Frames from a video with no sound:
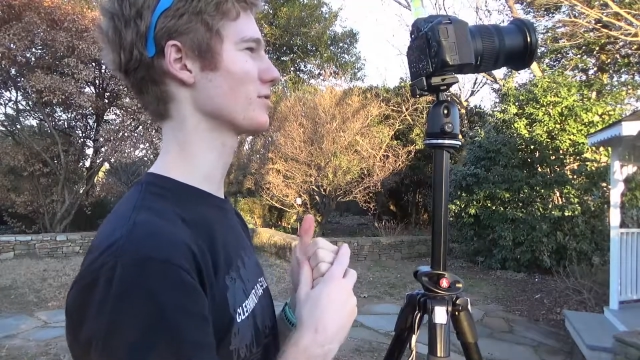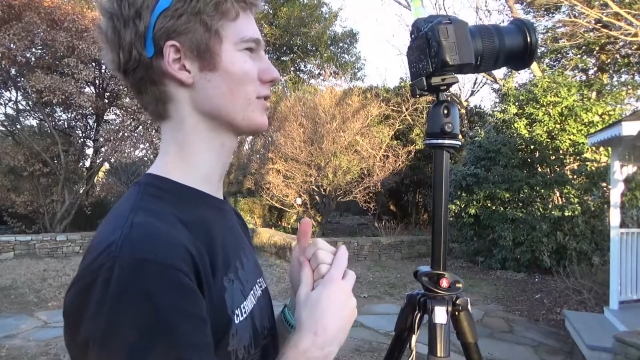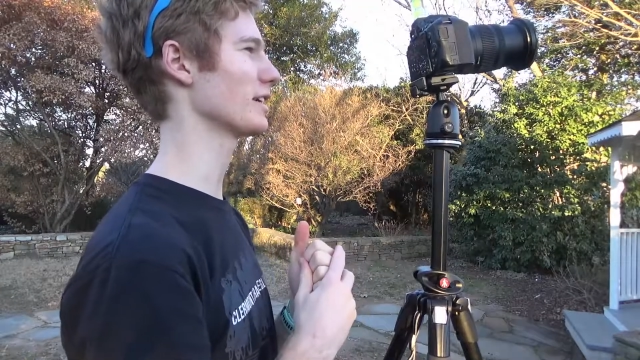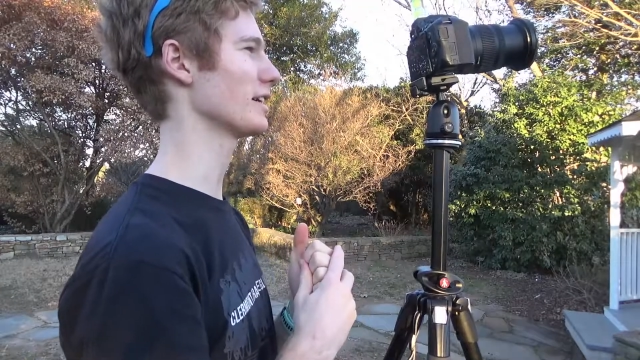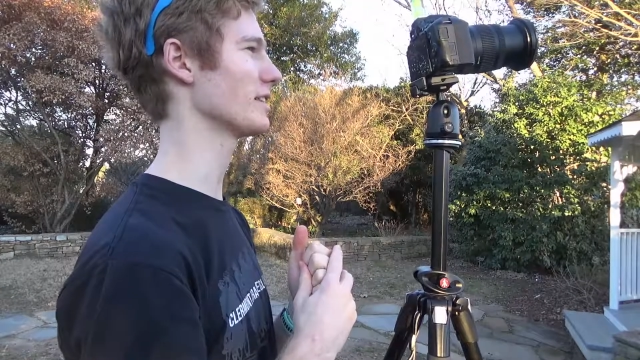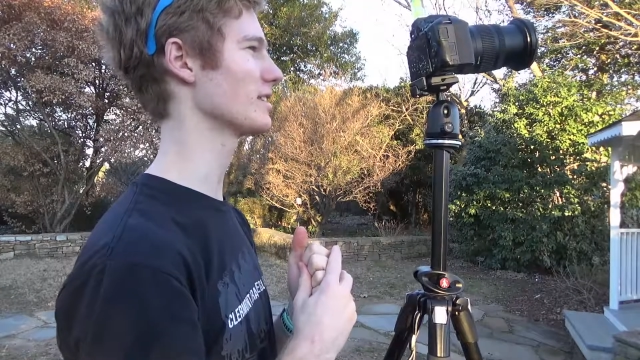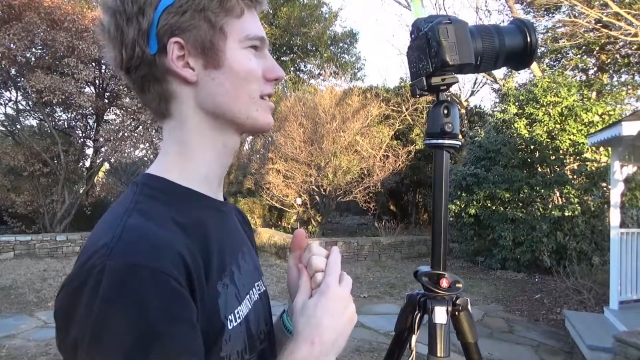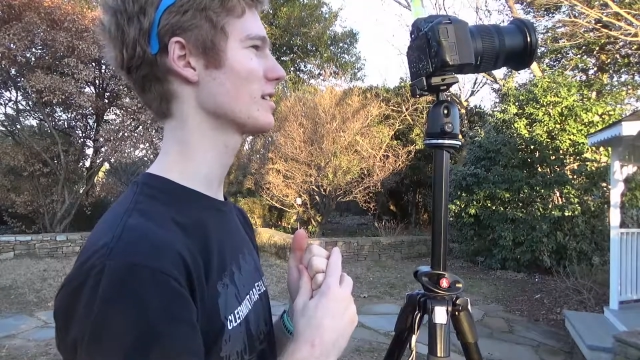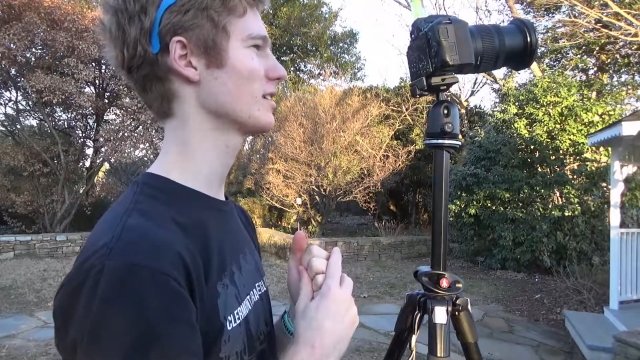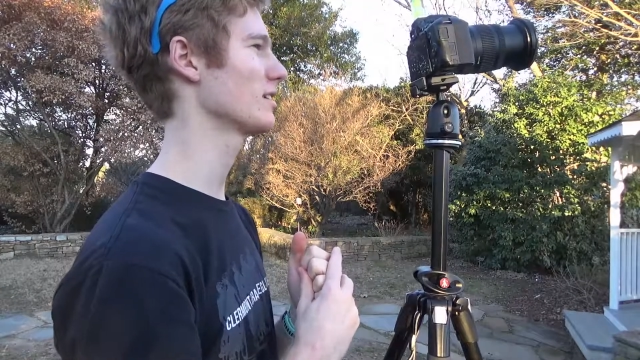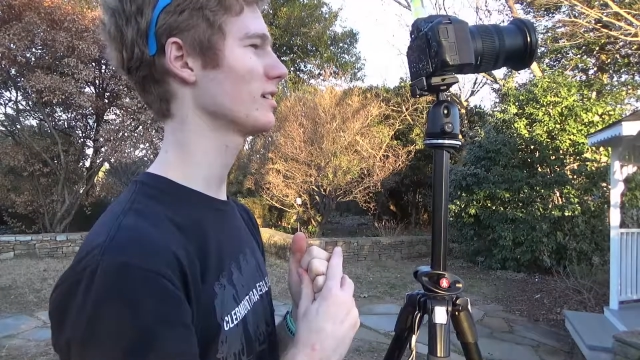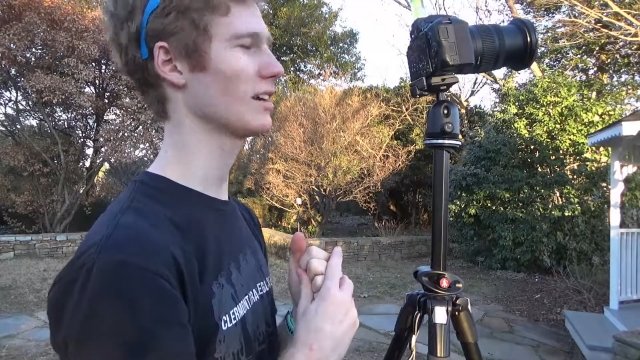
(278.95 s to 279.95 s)
reeds,
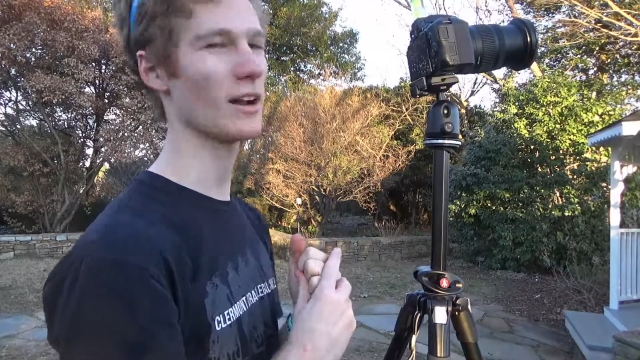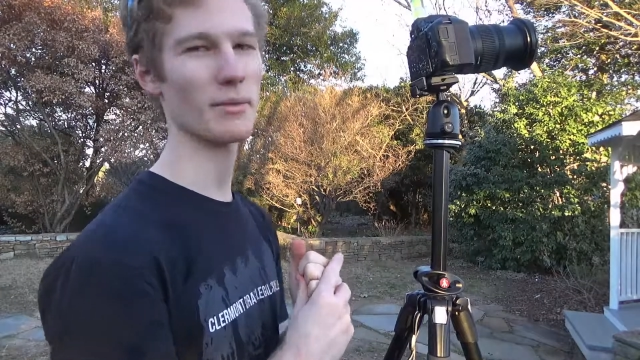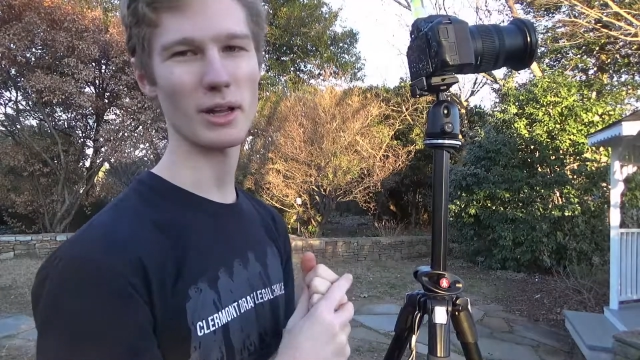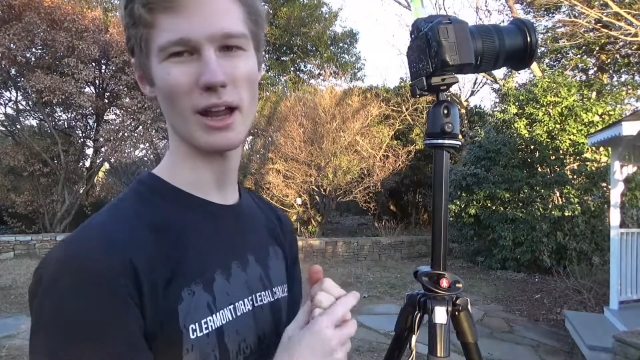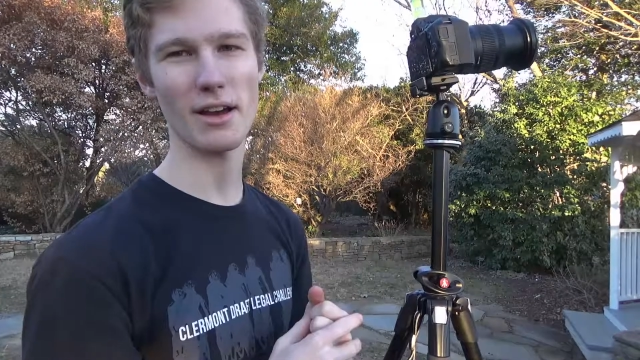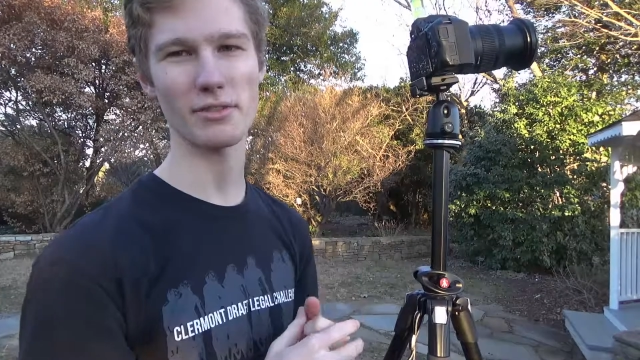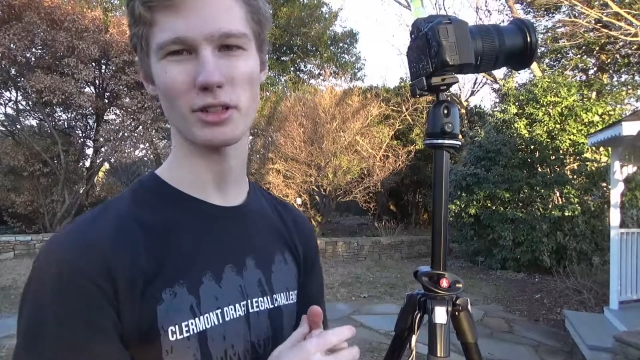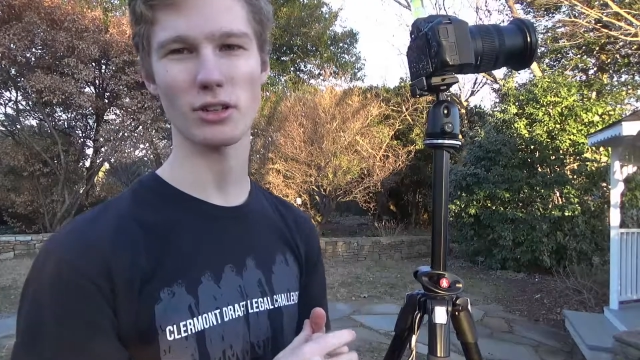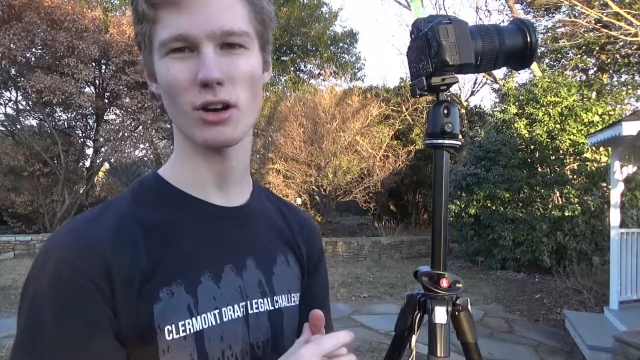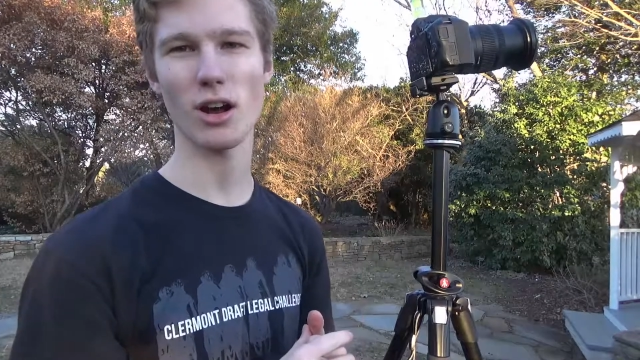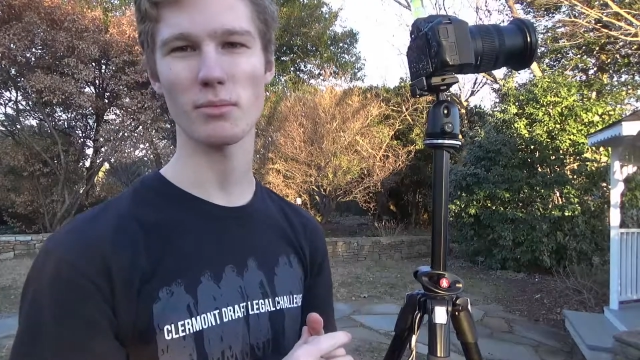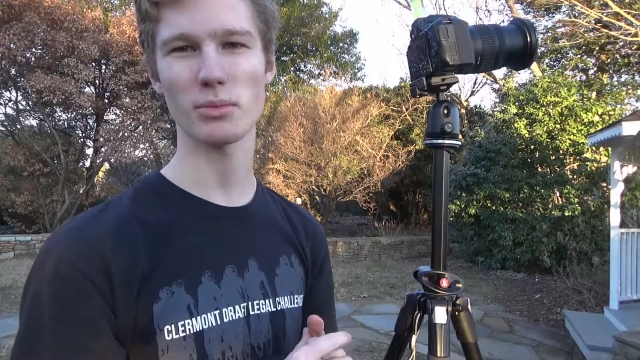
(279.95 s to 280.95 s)
and I'm going to have to
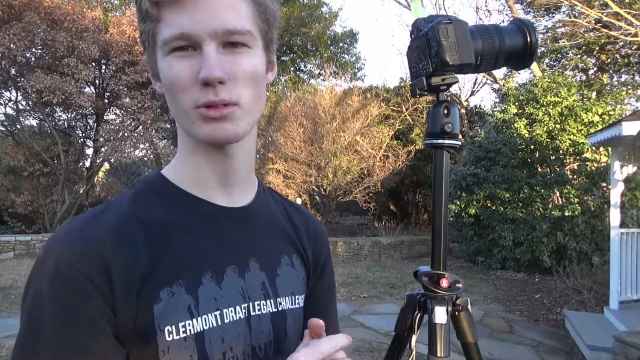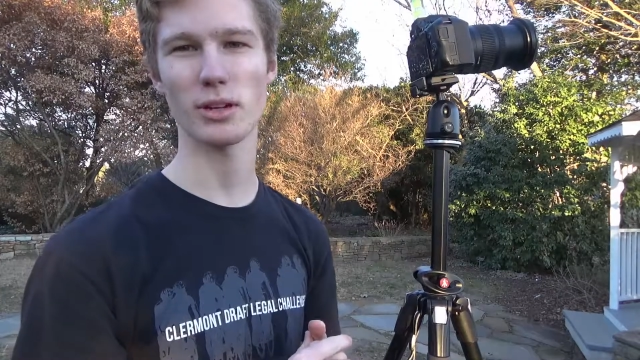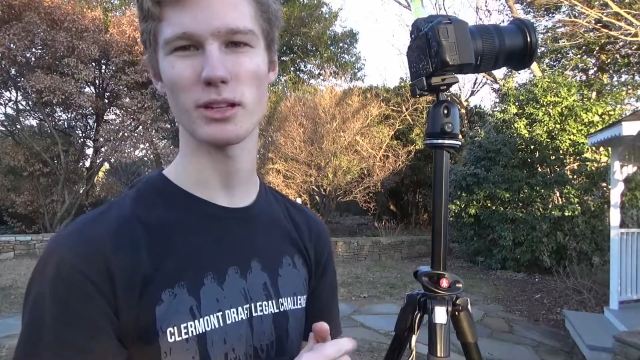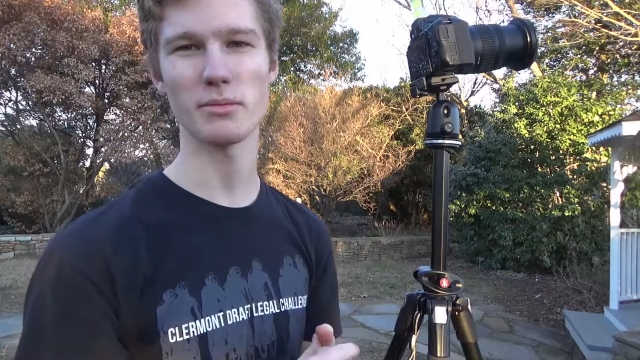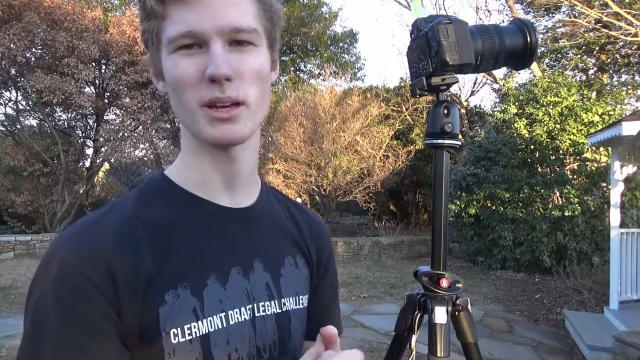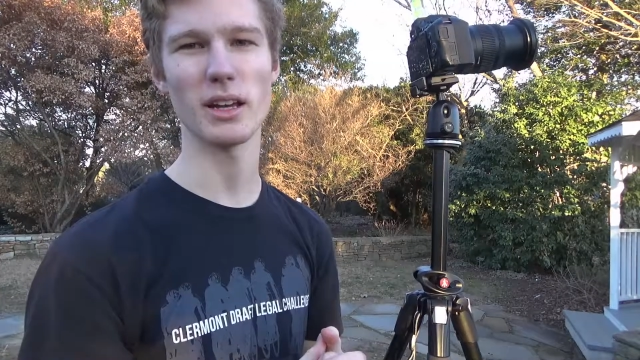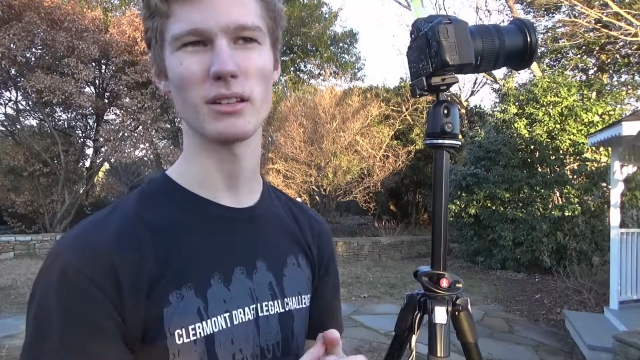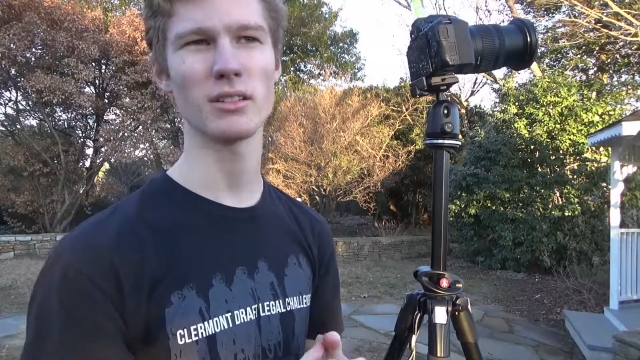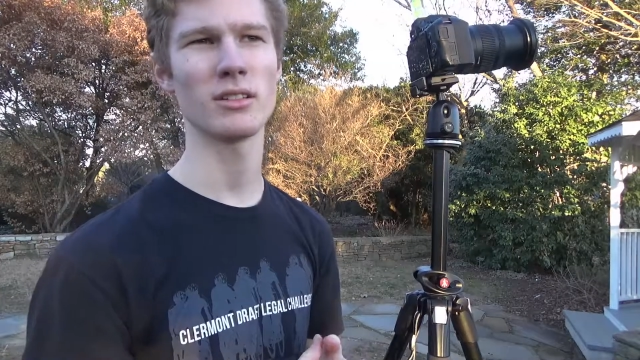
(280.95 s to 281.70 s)
crop quite a bit.